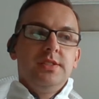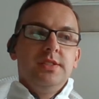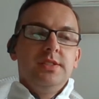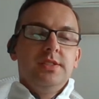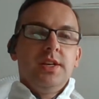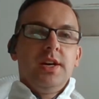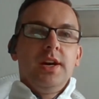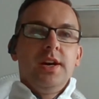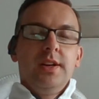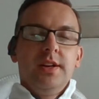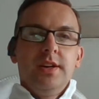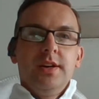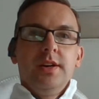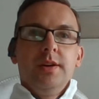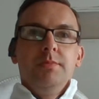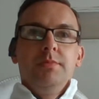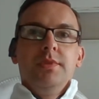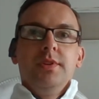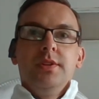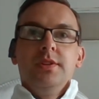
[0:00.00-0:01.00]
is is, is that
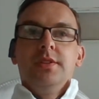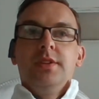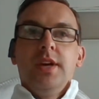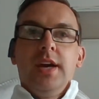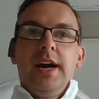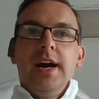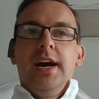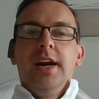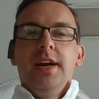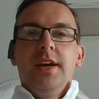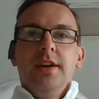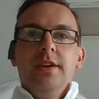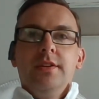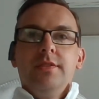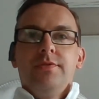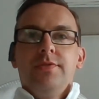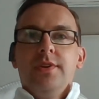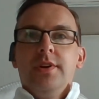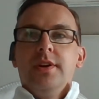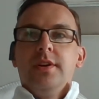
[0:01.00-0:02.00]
um, the
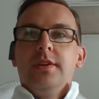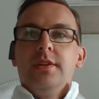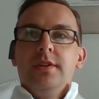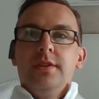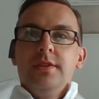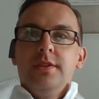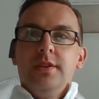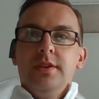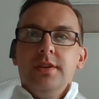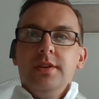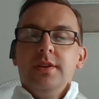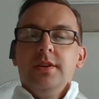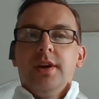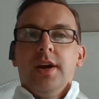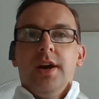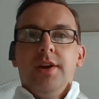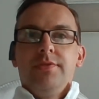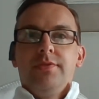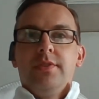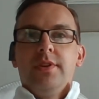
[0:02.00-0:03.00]
high uh,
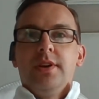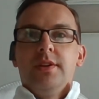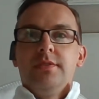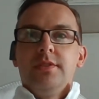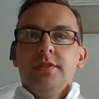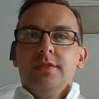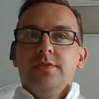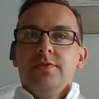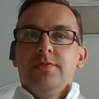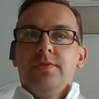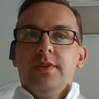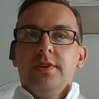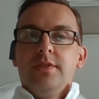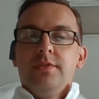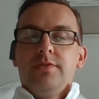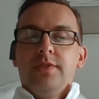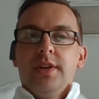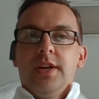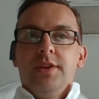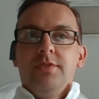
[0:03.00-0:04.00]
the
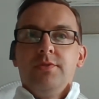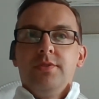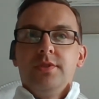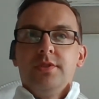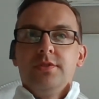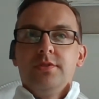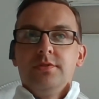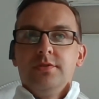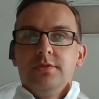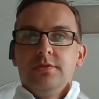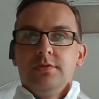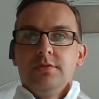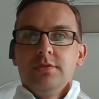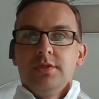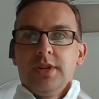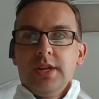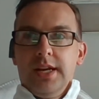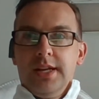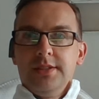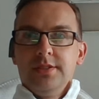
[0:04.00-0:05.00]
hypopharyngeal
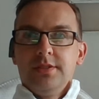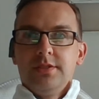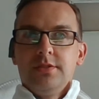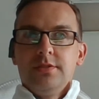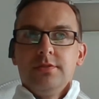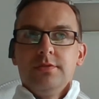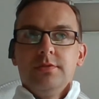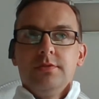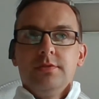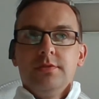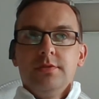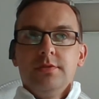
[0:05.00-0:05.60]
glands